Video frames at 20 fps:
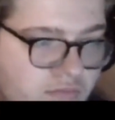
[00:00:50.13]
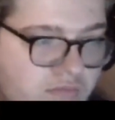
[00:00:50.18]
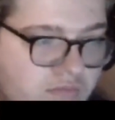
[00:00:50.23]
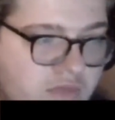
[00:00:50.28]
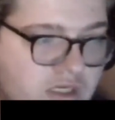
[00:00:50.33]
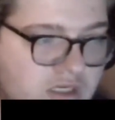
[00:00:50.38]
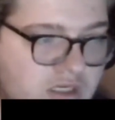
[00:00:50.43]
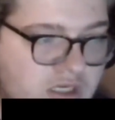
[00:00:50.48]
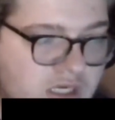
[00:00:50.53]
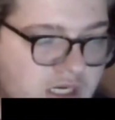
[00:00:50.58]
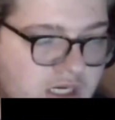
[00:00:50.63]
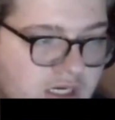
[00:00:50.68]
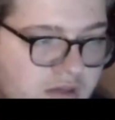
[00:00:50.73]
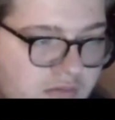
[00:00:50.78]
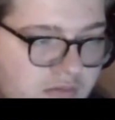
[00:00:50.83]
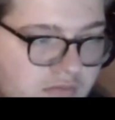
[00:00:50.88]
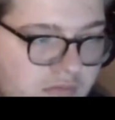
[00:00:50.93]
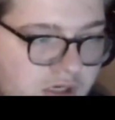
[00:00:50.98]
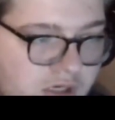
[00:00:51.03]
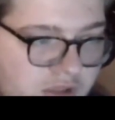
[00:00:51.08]
uh,
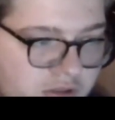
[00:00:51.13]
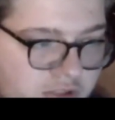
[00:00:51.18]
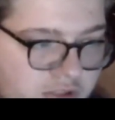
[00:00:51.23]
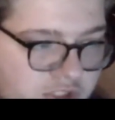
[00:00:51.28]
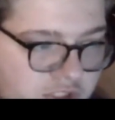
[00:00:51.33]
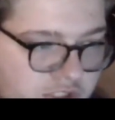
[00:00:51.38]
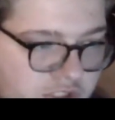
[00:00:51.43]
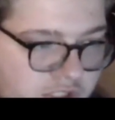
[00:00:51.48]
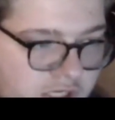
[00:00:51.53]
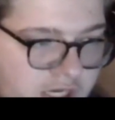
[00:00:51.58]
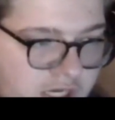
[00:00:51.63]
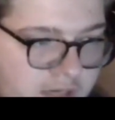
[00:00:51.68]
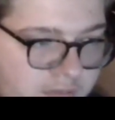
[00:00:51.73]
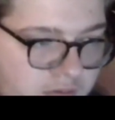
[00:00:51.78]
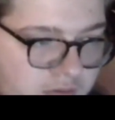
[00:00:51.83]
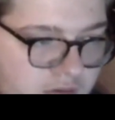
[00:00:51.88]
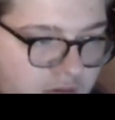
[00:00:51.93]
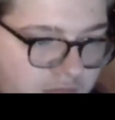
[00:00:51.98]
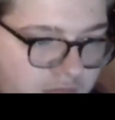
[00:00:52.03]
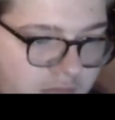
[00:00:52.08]
March, April,
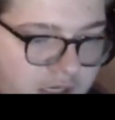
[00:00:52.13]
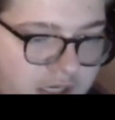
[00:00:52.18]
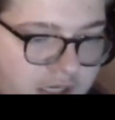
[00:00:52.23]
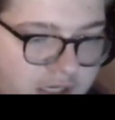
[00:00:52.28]
May,